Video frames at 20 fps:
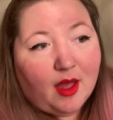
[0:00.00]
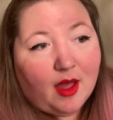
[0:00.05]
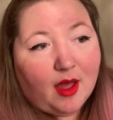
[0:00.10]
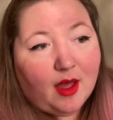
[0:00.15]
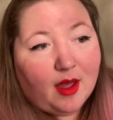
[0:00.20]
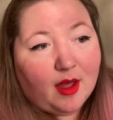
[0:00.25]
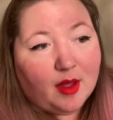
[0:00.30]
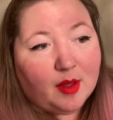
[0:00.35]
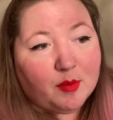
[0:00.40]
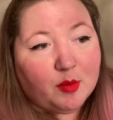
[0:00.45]

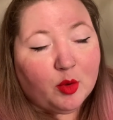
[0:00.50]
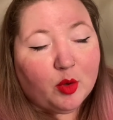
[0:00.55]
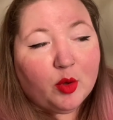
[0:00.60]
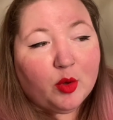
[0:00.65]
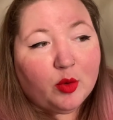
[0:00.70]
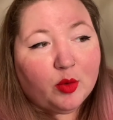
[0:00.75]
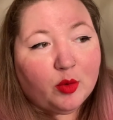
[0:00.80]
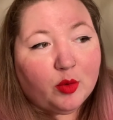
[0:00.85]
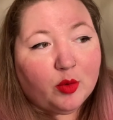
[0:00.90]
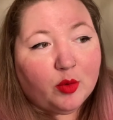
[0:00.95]

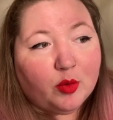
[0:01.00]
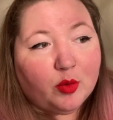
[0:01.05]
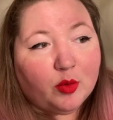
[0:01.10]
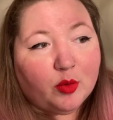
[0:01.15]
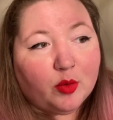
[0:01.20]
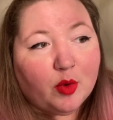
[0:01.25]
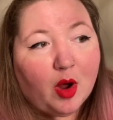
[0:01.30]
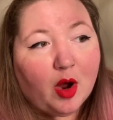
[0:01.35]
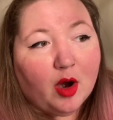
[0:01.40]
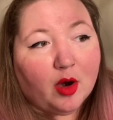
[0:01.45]

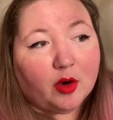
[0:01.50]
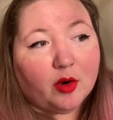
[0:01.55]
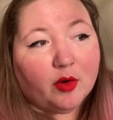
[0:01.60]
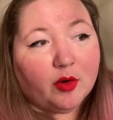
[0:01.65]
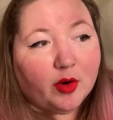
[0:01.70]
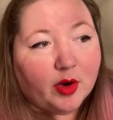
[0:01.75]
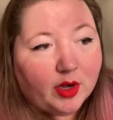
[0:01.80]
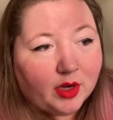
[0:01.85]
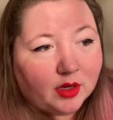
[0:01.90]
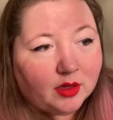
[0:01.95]
who are
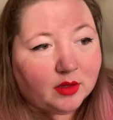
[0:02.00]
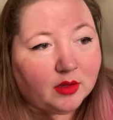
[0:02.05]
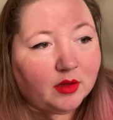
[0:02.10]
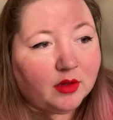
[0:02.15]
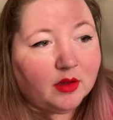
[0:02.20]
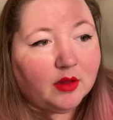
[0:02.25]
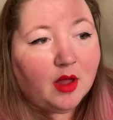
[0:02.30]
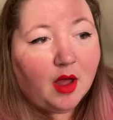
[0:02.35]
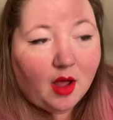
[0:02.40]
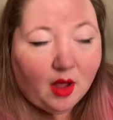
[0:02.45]

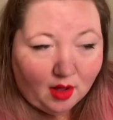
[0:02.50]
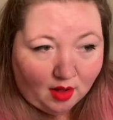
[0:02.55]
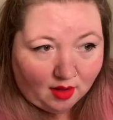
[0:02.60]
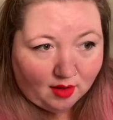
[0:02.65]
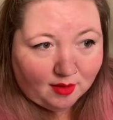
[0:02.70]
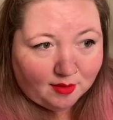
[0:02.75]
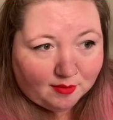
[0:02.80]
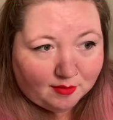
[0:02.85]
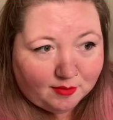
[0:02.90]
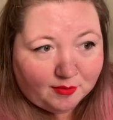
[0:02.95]
critical
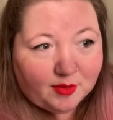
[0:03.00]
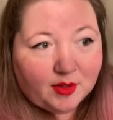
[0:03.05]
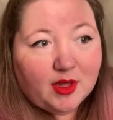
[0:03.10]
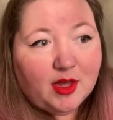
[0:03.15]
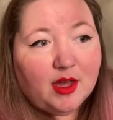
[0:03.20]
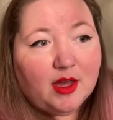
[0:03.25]
of